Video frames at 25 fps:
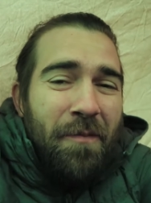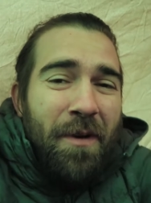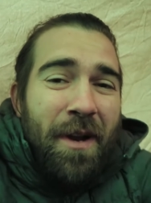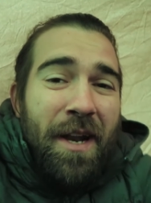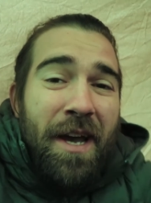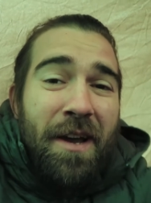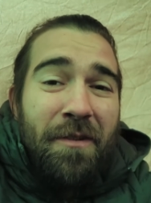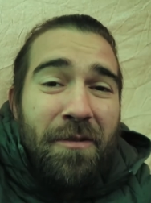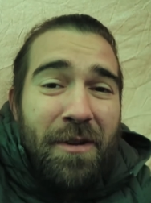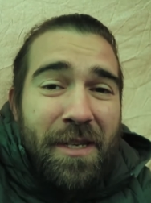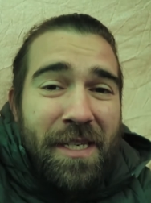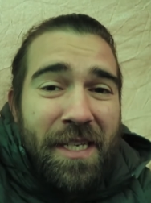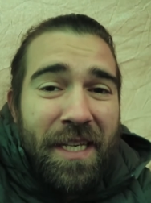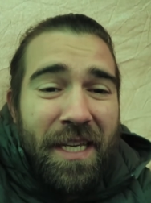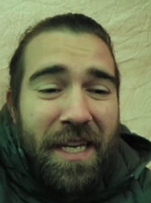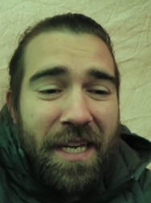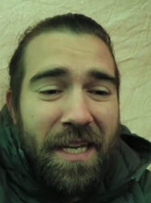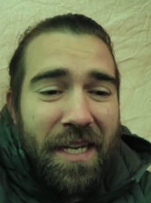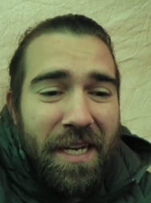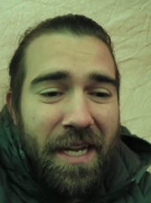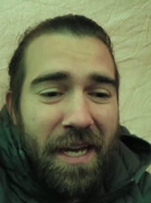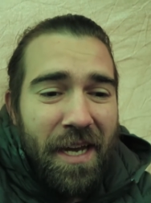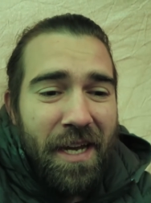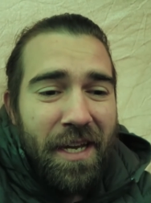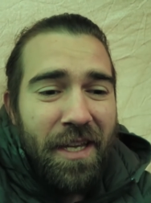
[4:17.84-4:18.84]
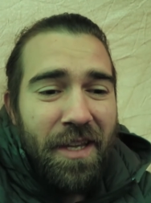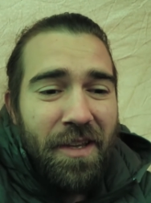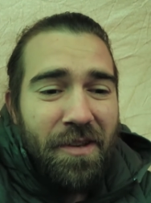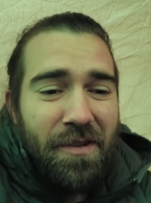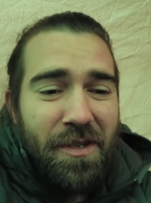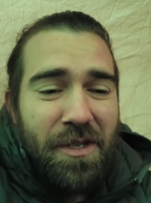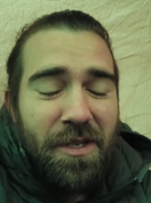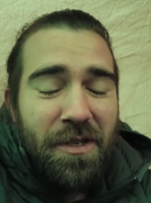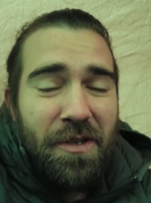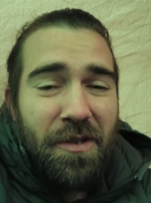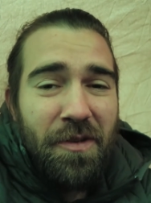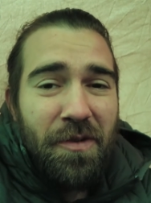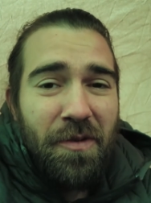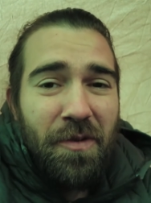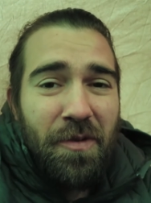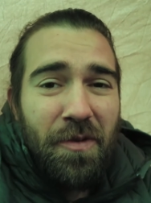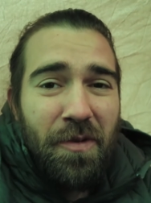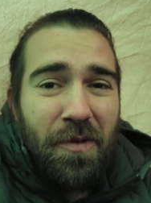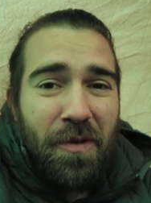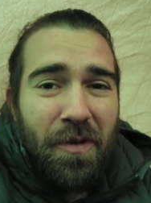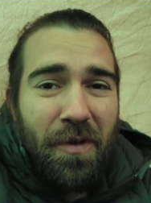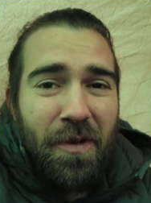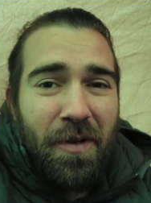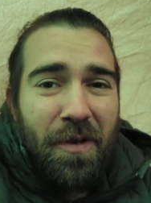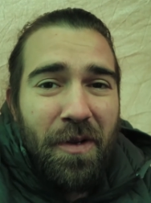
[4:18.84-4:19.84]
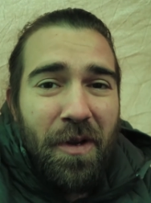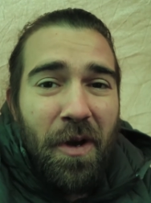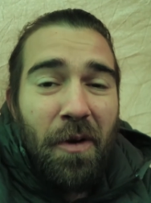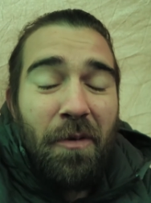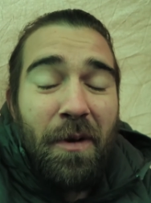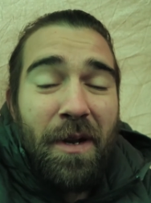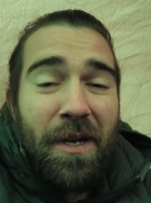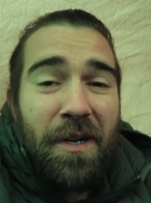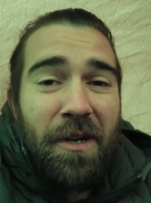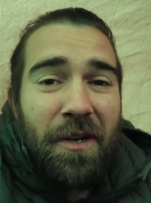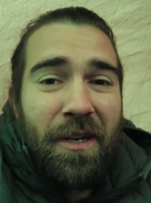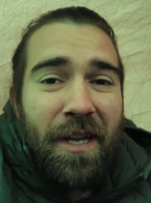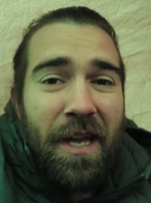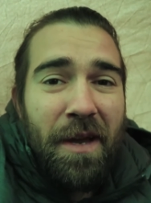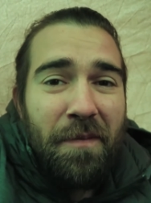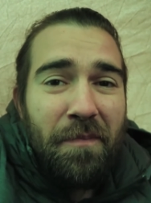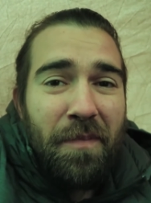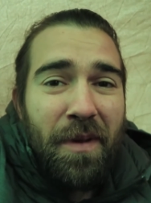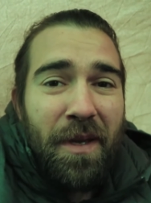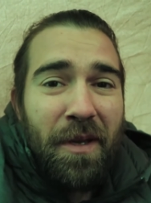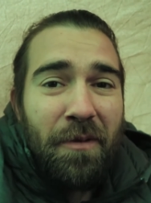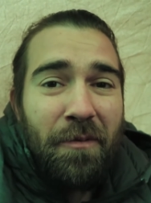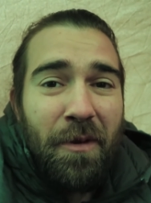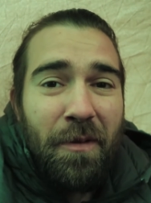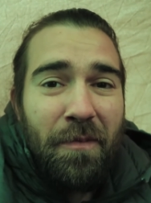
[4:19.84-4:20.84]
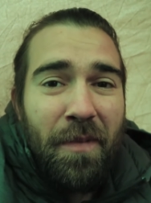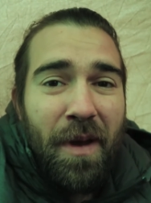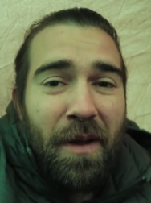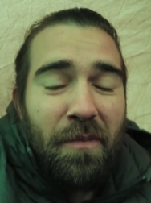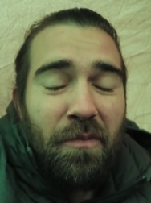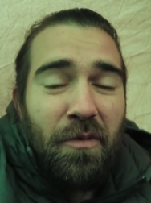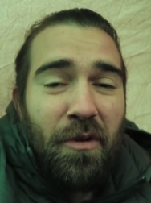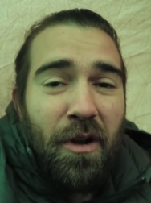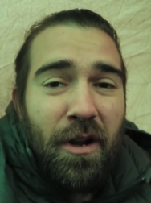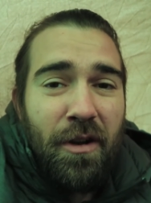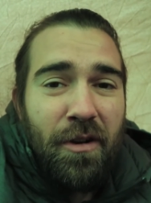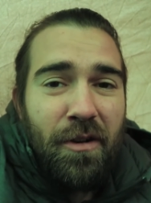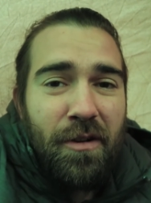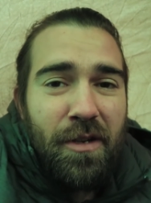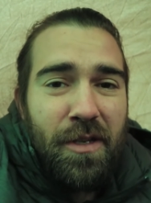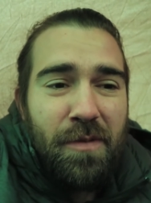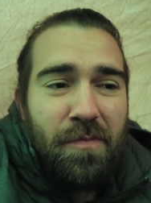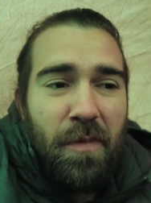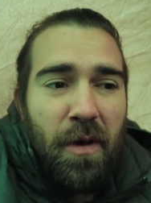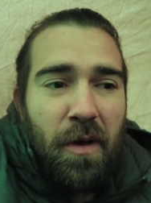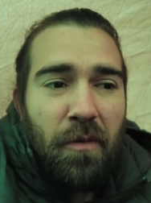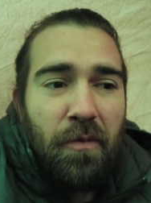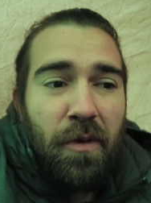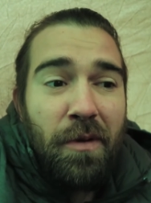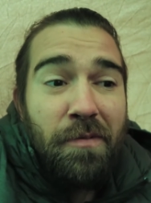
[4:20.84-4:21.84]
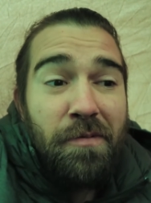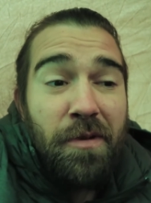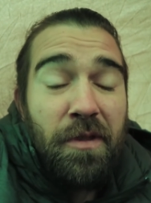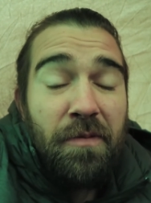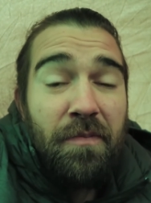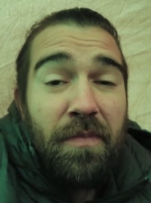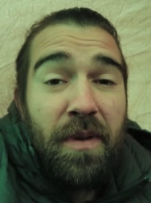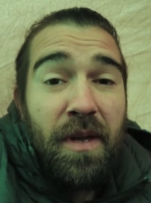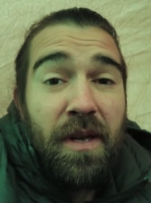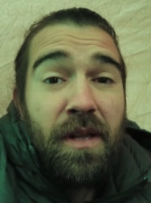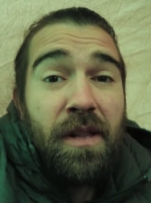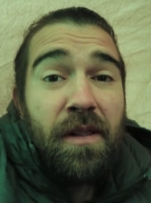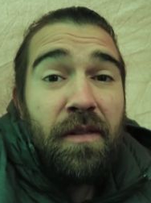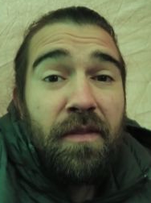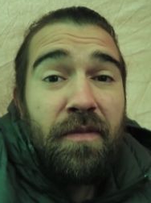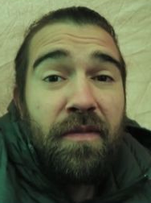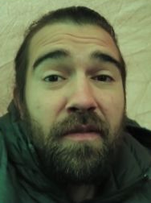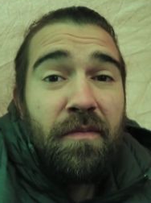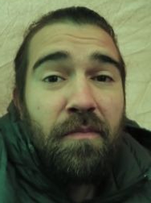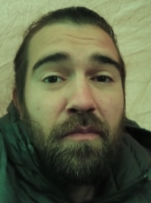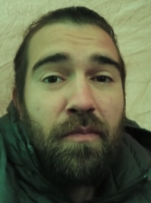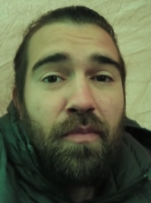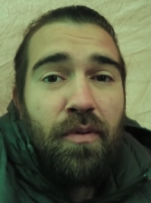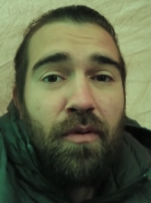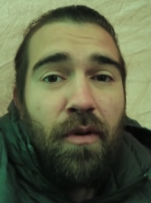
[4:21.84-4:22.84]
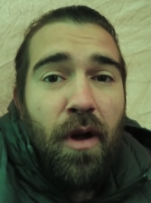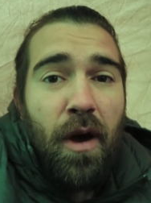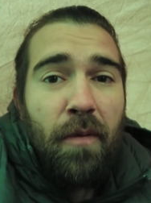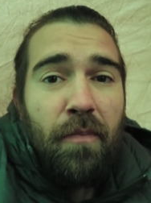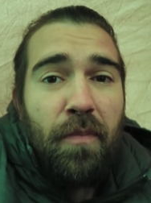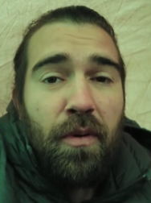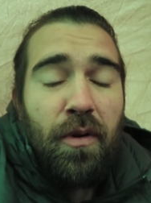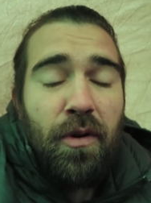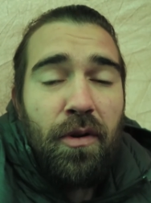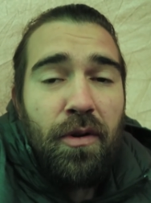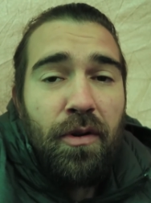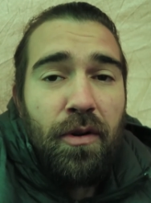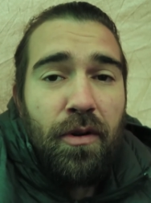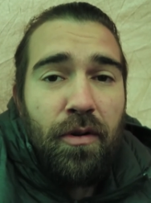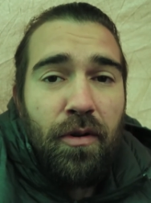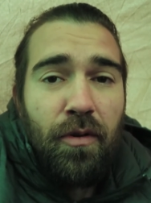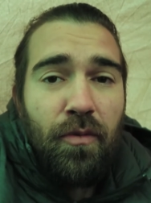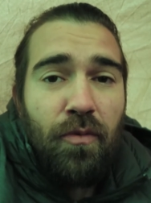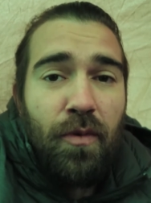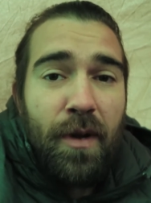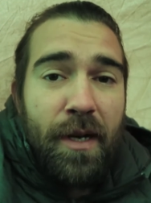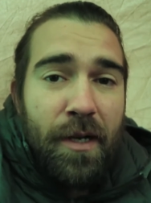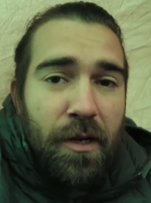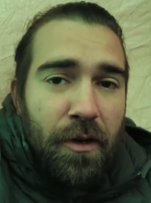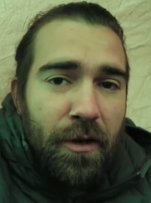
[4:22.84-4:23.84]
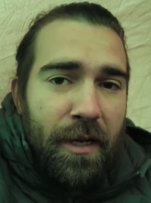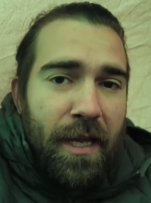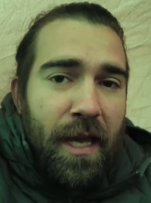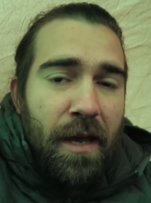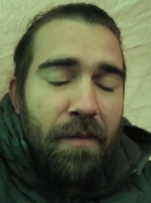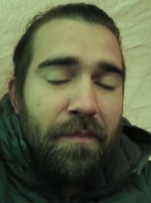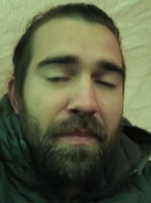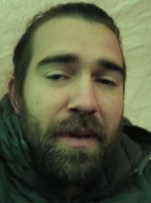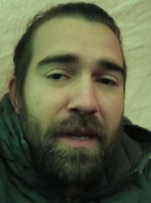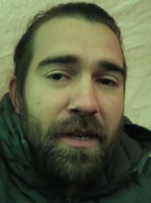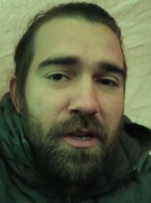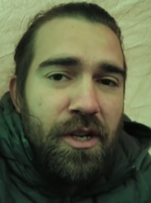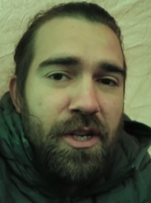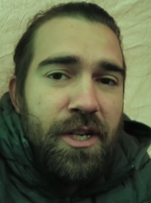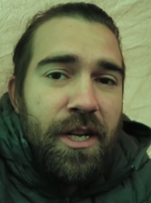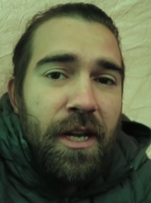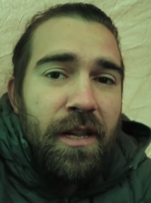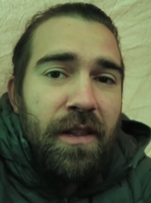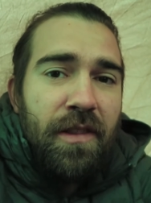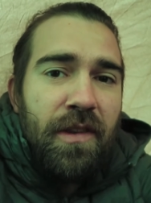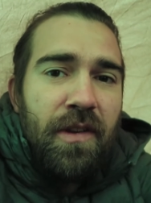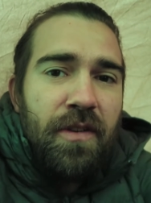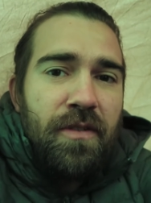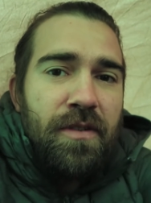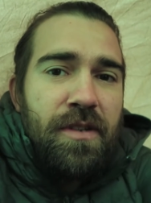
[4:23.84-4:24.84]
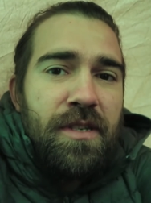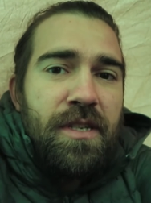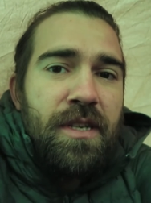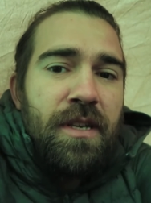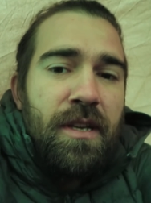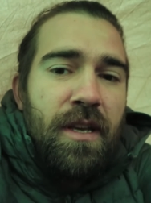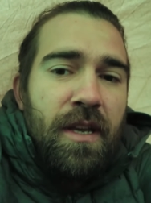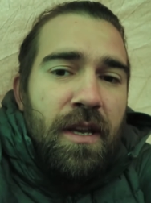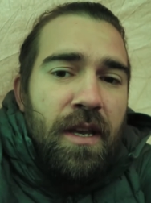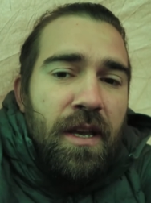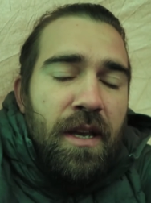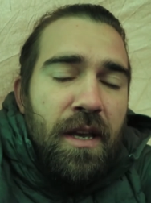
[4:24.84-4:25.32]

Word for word: When I was a kid, I used to go winter camping with my brothers, but we would build proper winter camping shelters.